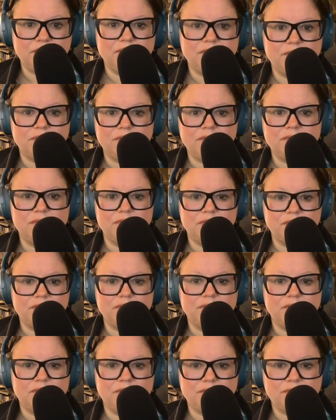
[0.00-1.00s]

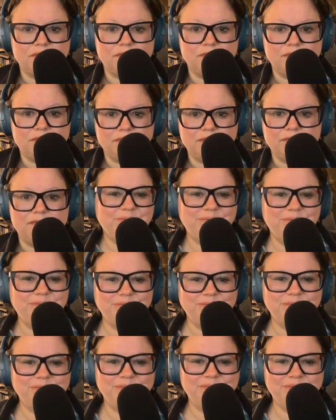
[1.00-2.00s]

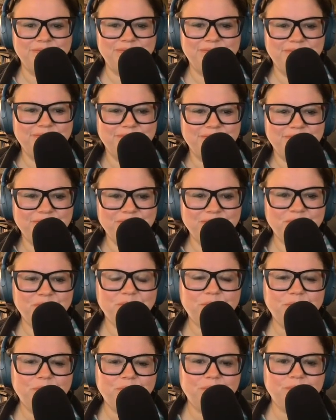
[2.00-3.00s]

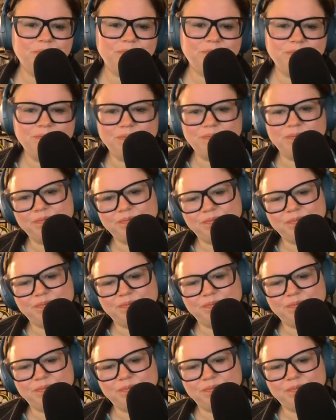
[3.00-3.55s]
The person shown says nothing.